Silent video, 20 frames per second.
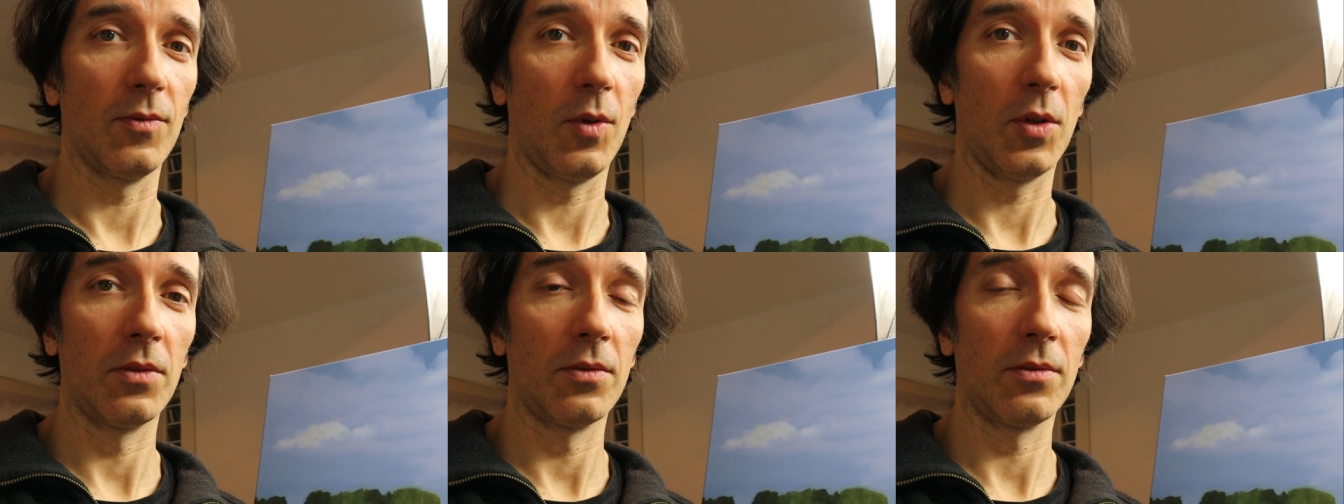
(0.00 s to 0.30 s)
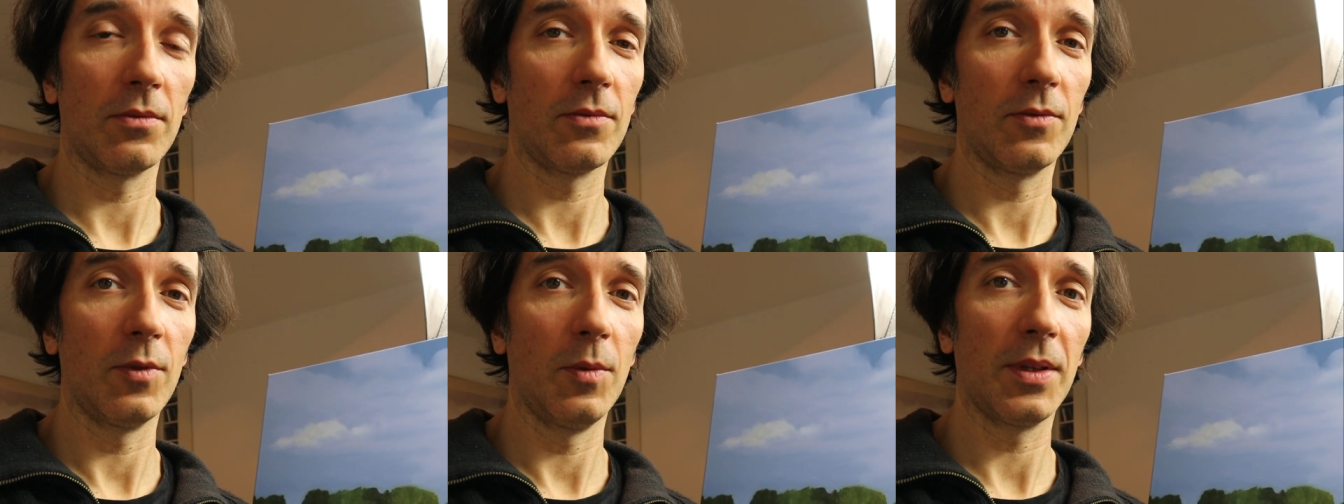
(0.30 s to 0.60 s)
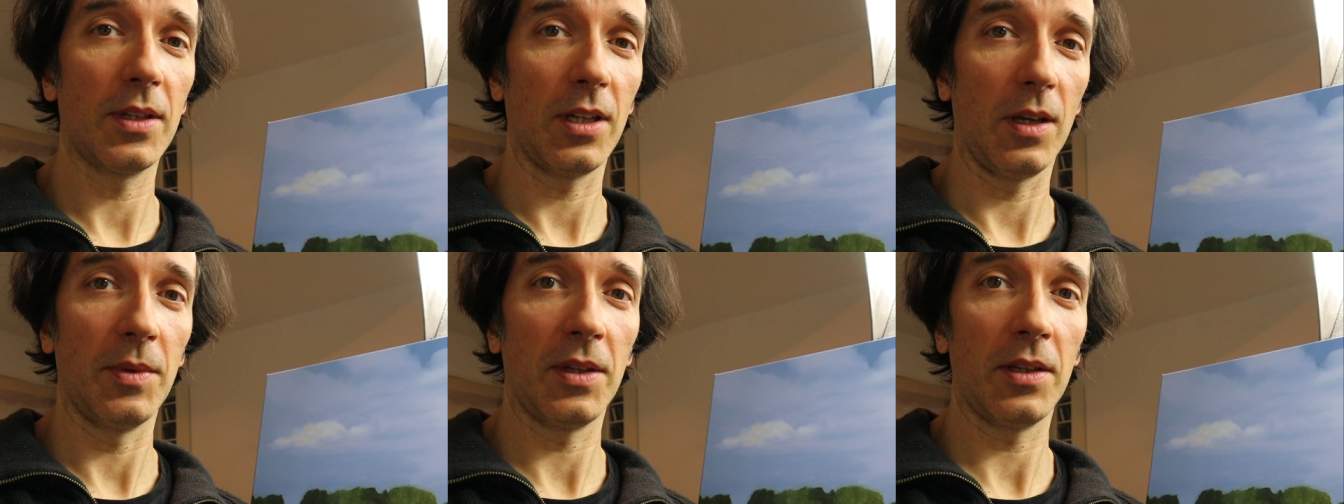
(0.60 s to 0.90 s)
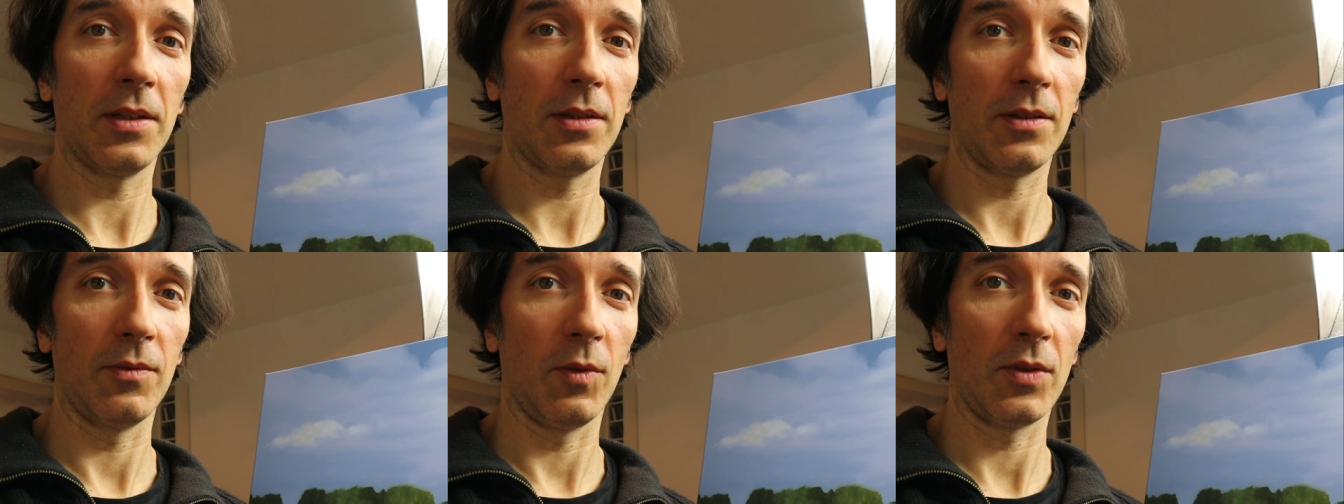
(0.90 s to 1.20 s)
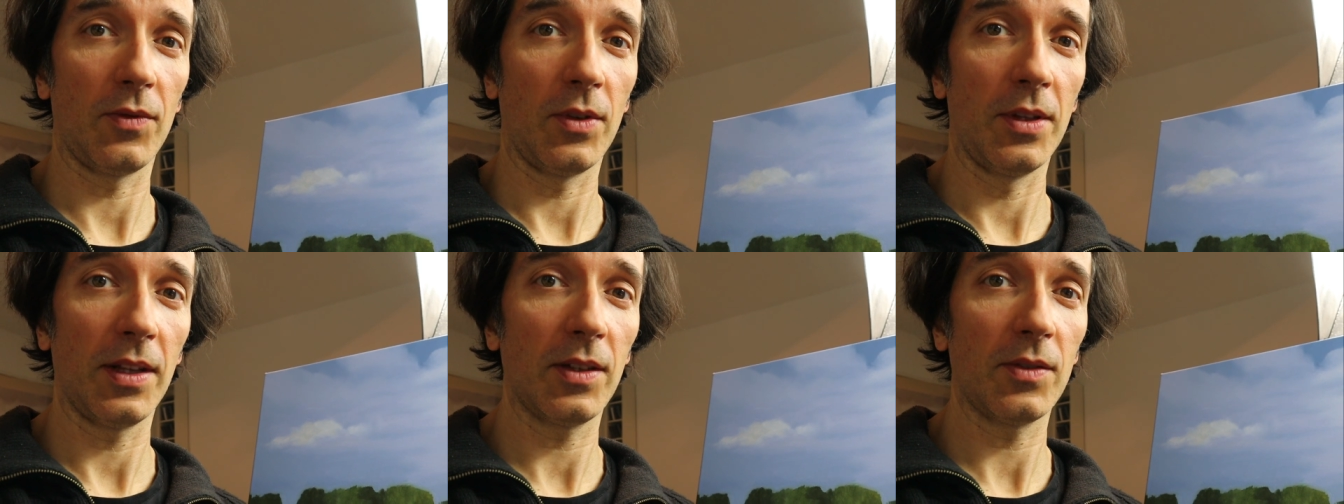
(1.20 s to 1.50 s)
one will be coming in
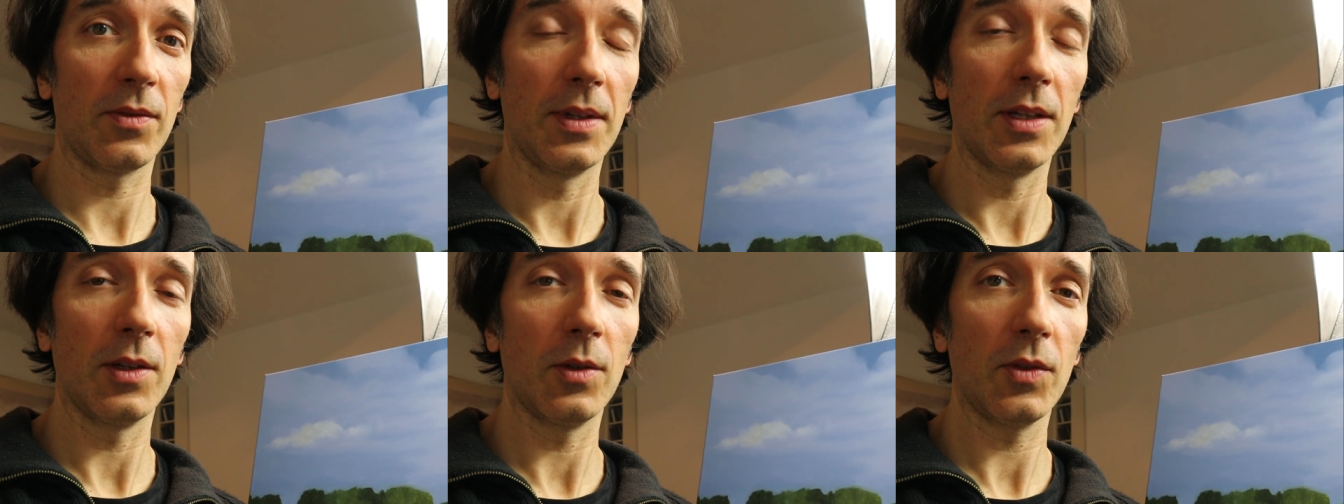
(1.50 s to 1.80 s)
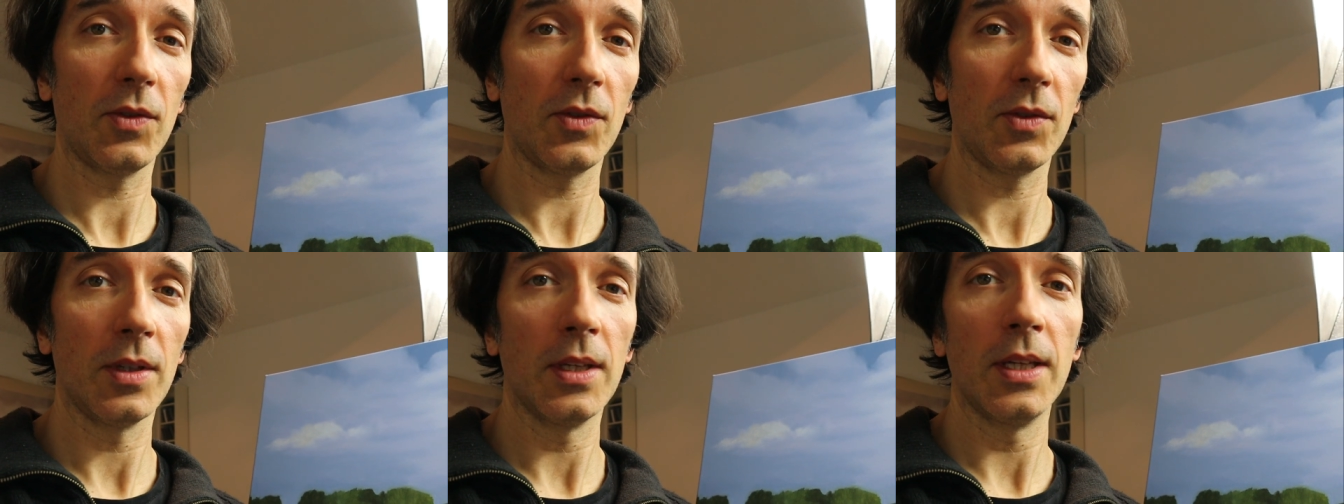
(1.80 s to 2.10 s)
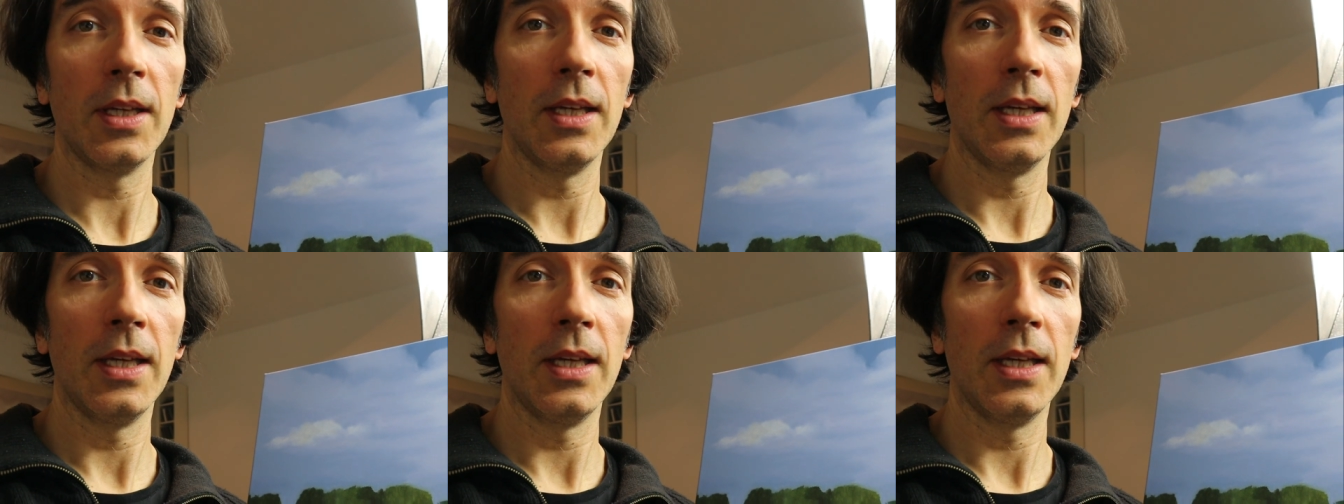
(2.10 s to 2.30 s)
one of the next videos.